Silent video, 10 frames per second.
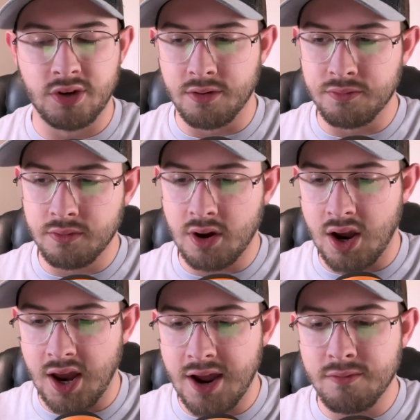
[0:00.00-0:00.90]
Now,
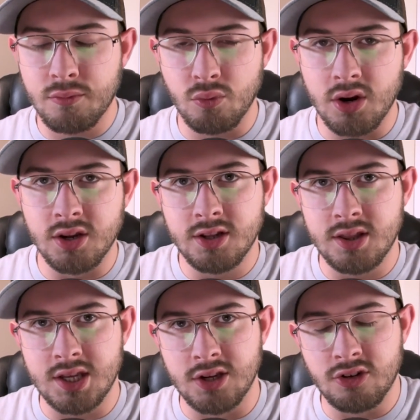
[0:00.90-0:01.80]
I have run into
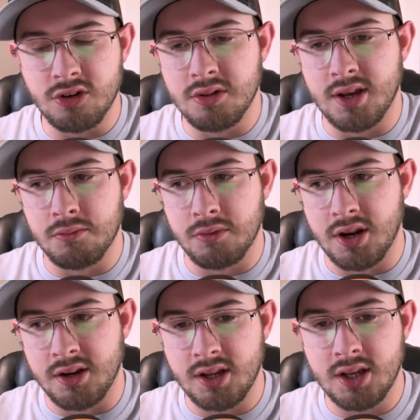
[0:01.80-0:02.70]
the issue that when
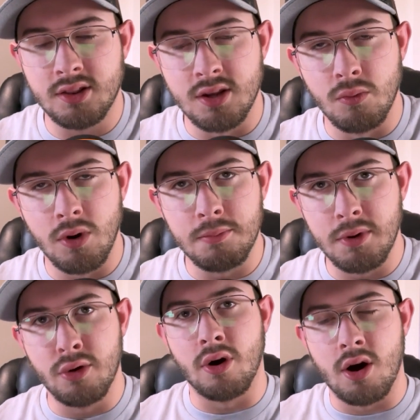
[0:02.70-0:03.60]
I hit the run
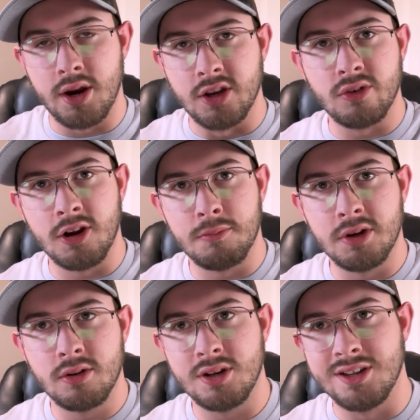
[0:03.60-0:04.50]
mode on a
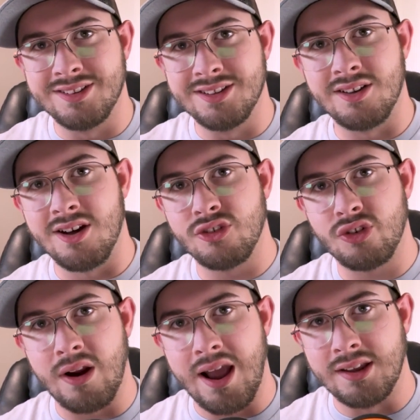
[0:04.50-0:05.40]
treadmill, it did not
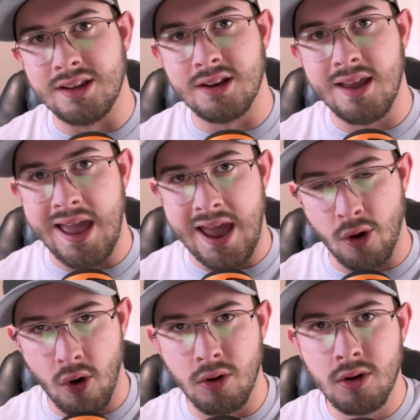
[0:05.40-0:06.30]
track it at
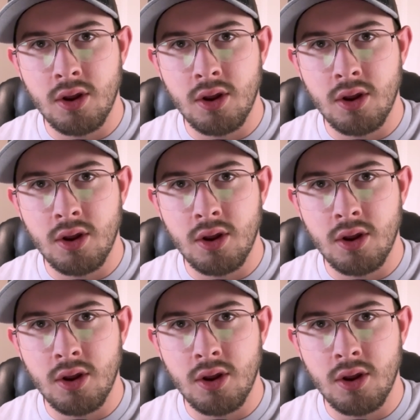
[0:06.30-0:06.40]
all.